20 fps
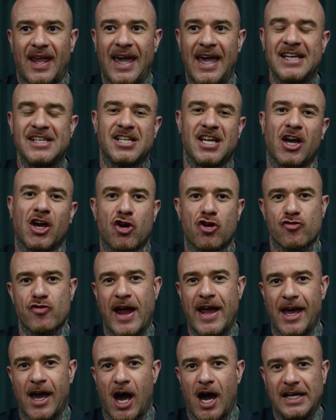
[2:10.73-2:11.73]
it's a
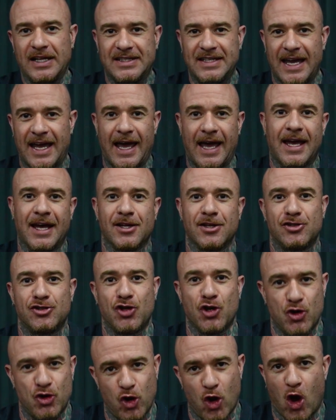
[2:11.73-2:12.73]
great idea
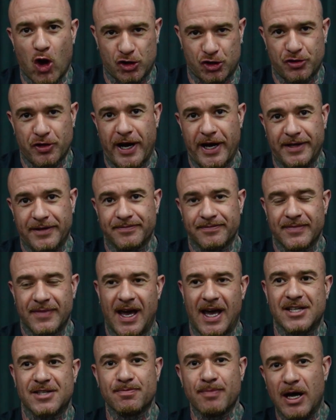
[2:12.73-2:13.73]
to not train.
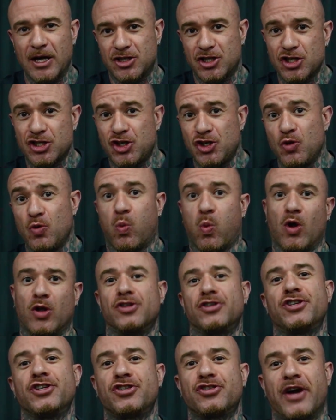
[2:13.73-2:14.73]
As much as you
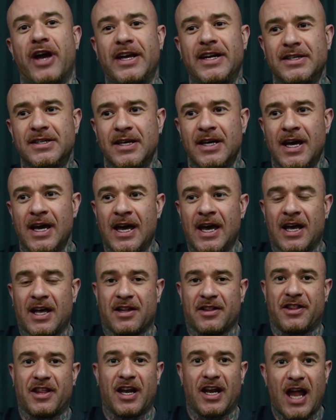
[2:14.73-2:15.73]
want to train,
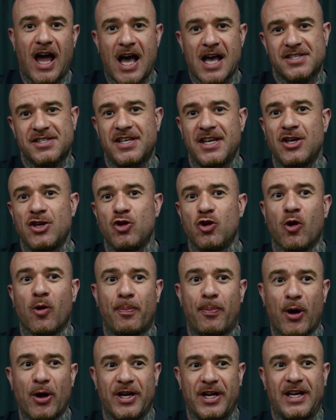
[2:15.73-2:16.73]
the last thing your
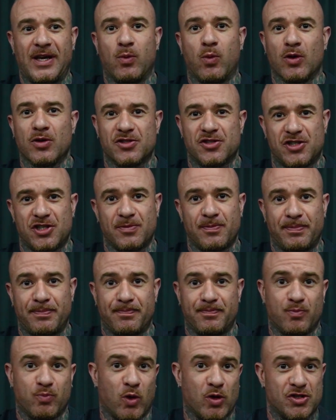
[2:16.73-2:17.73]
body wants to
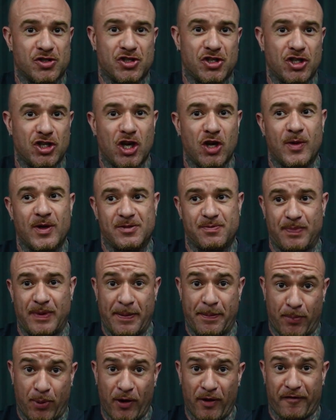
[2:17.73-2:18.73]
do is
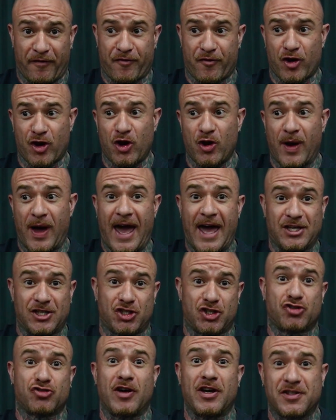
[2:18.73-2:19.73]
be put through a
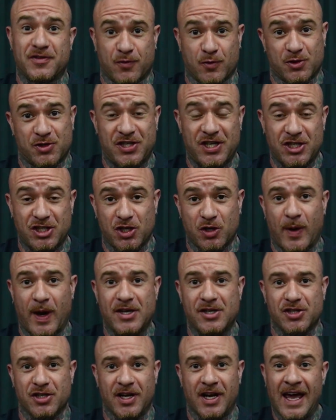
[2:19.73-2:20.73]
stressful
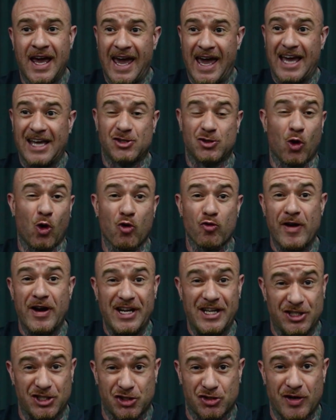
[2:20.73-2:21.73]
situation. It's
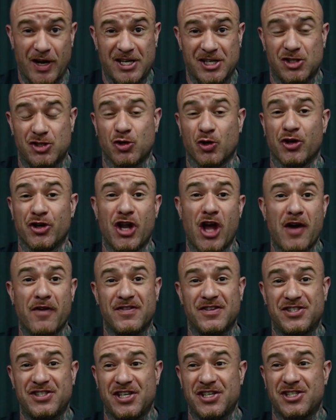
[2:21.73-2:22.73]
already stressed. Your
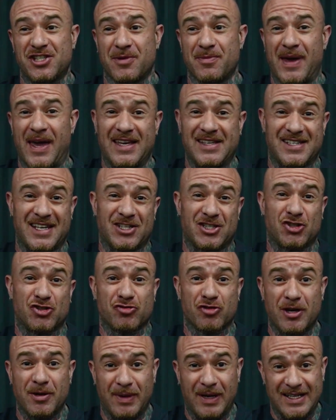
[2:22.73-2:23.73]
nervous system is
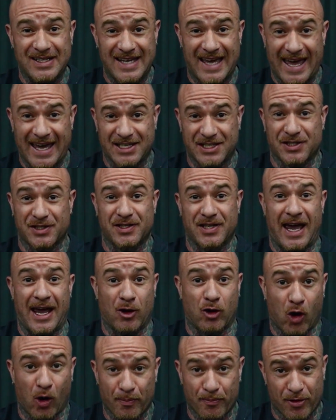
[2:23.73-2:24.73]
extremely taxed
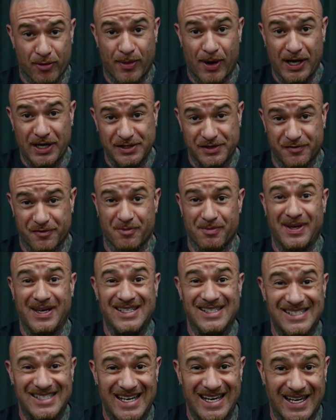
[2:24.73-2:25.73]
and compromised from
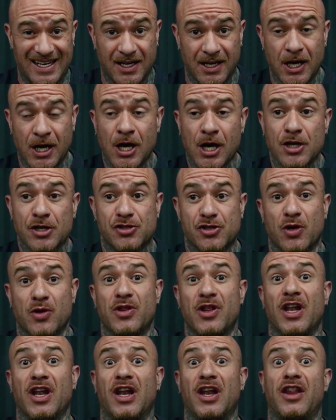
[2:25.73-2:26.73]
being sick. So
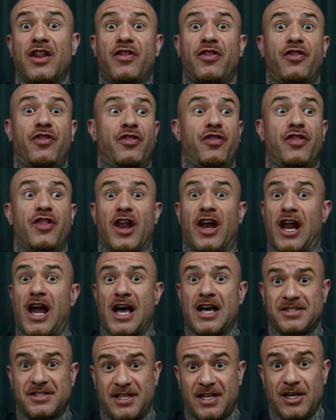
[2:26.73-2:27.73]
the
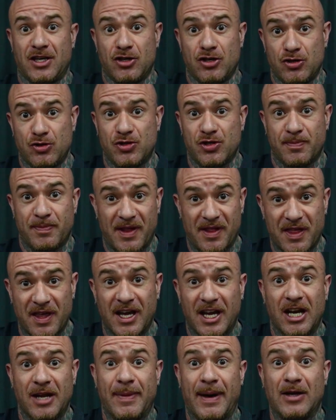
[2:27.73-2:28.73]
last thing you should be
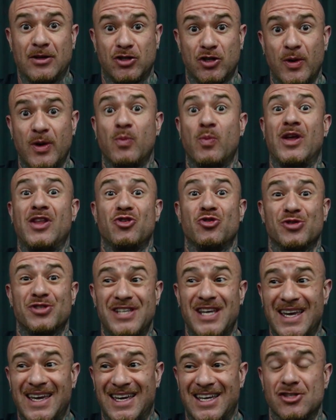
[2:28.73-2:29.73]
thinking about doing when you're
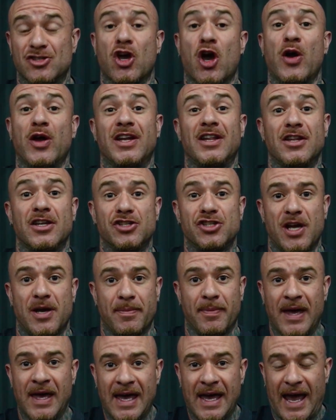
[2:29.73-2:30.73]
sick is going in the
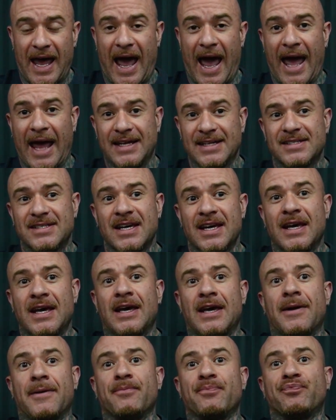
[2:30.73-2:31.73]
gym. And
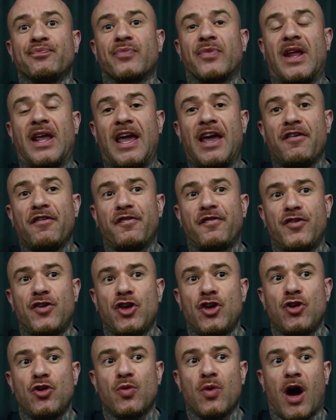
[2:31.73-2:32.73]
if
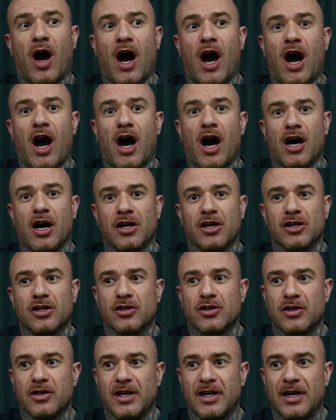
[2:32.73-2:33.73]
you
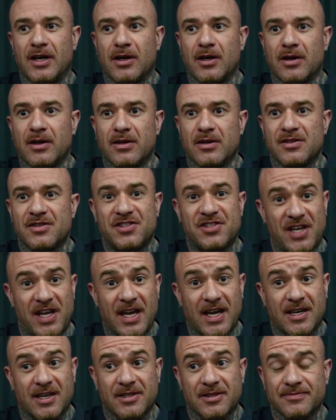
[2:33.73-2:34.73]
are
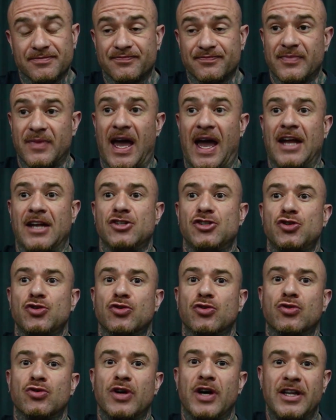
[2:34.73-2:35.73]
sick and
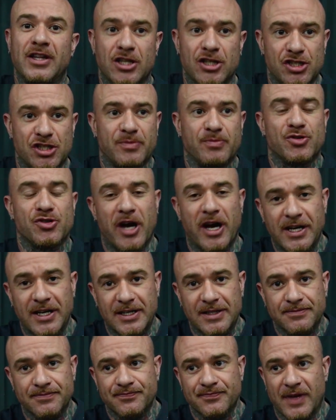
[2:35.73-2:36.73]
you're in the gym
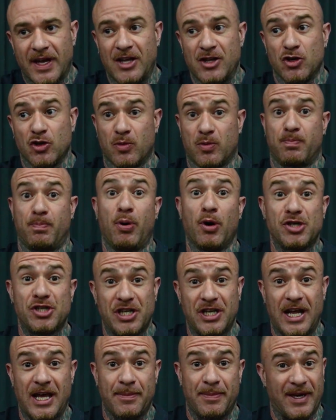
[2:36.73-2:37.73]
training and you're
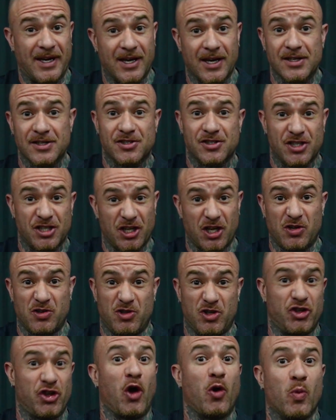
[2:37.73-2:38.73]
pushing it because,
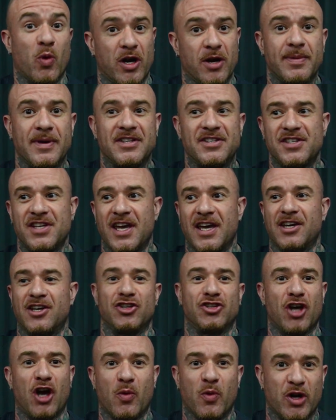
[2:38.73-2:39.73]
you don't want to be sick,
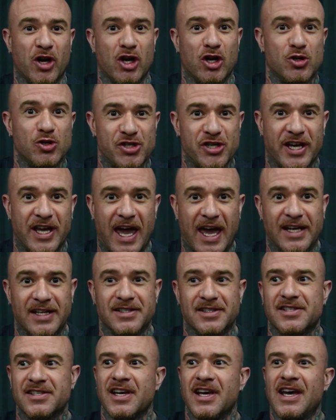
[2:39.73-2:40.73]
you don't want to lose your
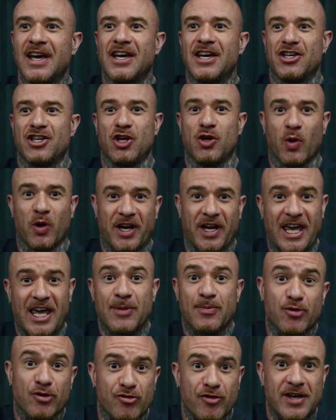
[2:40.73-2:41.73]
gains, you want to
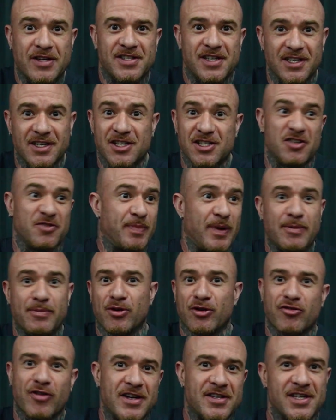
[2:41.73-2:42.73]
keep progressing because you've been
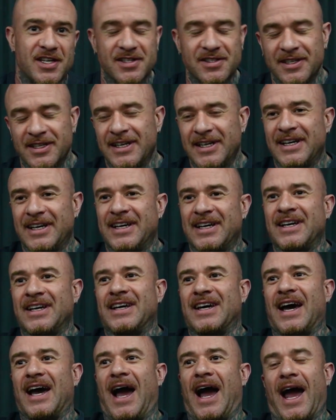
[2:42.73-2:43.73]
progressing,
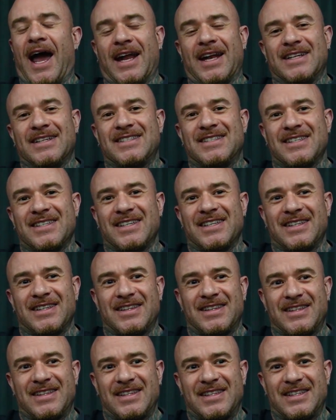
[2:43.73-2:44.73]
and
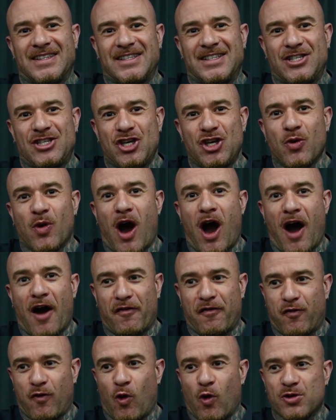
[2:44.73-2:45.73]
you are
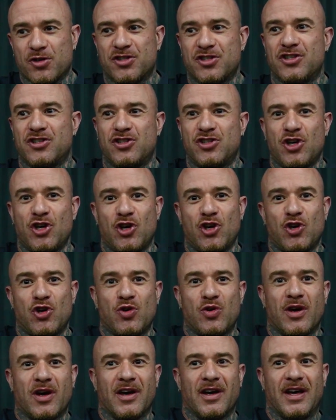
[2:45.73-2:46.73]
forced
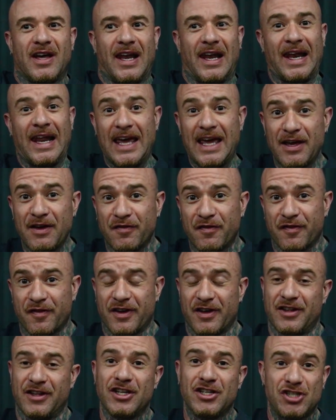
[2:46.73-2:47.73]
to leave
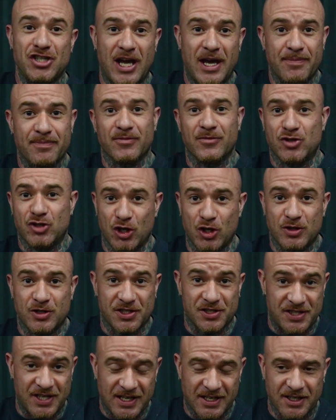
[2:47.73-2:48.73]
the gym due
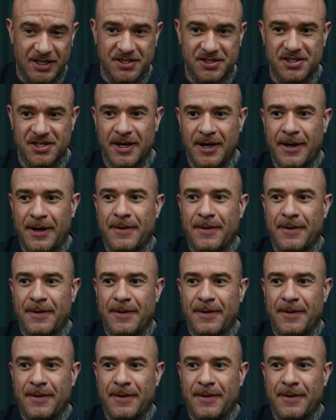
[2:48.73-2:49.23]
to sickness,